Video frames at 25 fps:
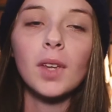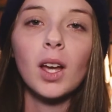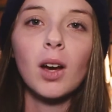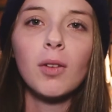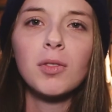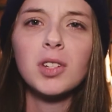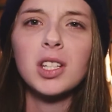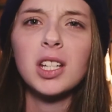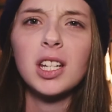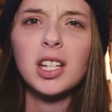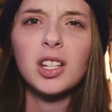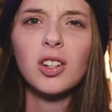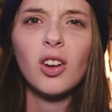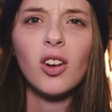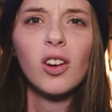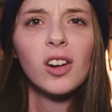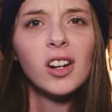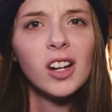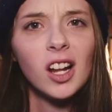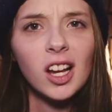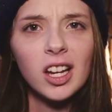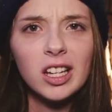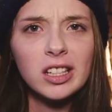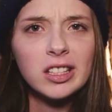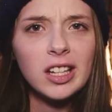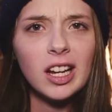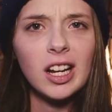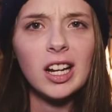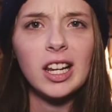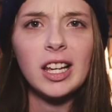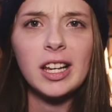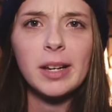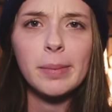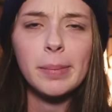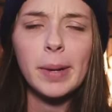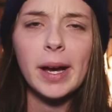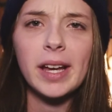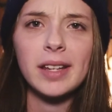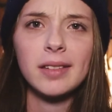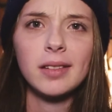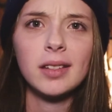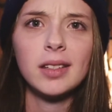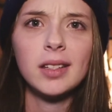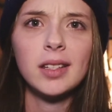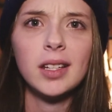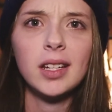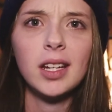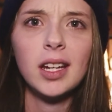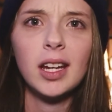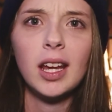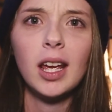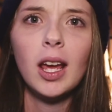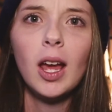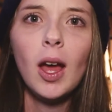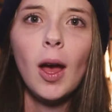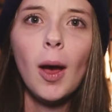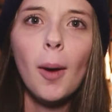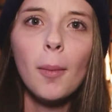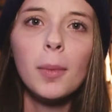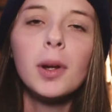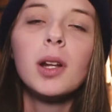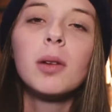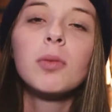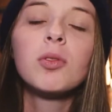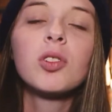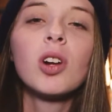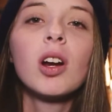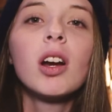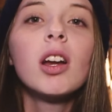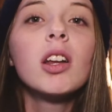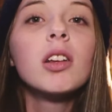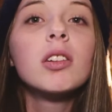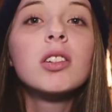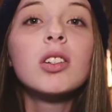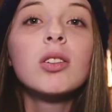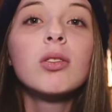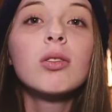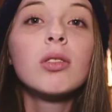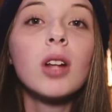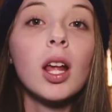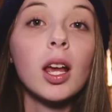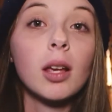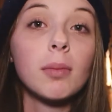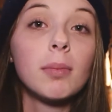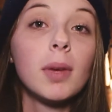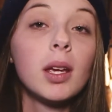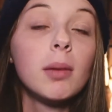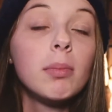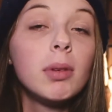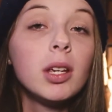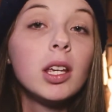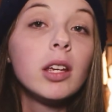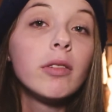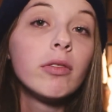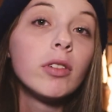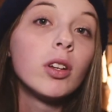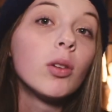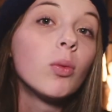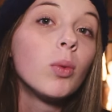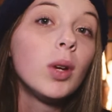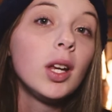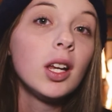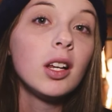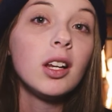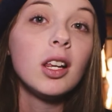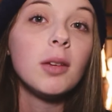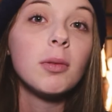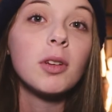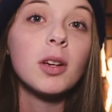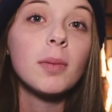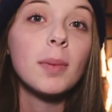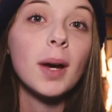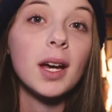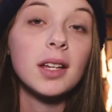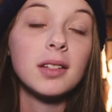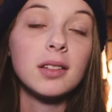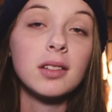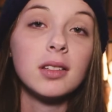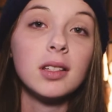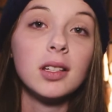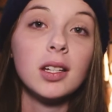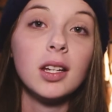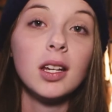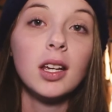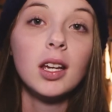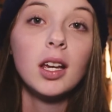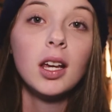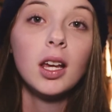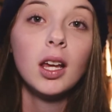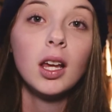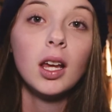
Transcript: Obviously not in like a daily capacity, but I'm trying to do like maybe even a weekly capacity.